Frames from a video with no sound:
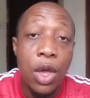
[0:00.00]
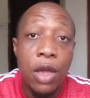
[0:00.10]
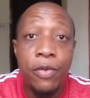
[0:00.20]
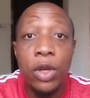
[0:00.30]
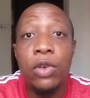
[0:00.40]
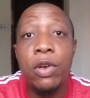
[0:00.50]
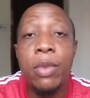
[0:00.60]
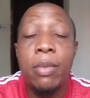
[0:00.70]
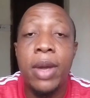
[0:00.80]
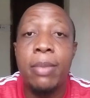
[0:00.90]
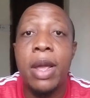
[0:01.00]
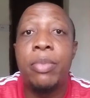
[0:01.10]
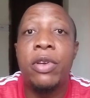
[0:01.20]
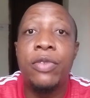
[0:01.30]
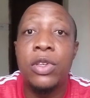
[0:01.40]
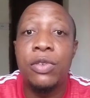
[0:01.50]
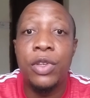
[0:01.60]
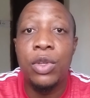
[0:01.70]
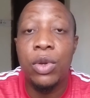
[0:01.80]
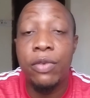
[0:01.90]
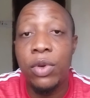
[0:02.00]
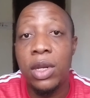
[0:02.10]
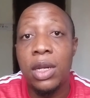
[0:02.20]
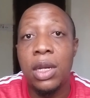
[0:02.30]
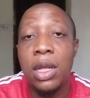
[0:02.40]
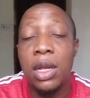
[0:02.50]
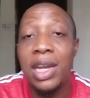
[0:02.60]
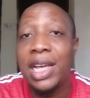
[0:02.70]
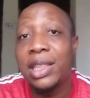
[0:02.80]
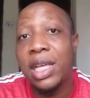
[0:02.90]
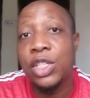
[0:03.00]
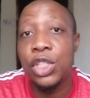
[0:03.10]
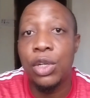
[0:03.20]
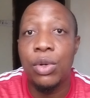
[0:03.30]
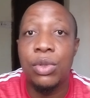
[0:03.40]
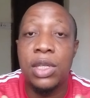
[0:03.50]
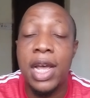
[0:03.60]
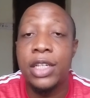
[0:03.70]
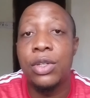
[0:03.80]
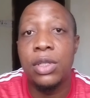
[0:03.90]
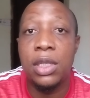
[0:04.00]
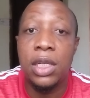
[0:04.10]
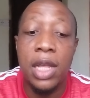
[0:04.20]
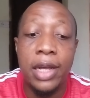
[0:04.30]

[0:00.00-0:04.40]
If you could remember in my previous video, even in the latest short I just did,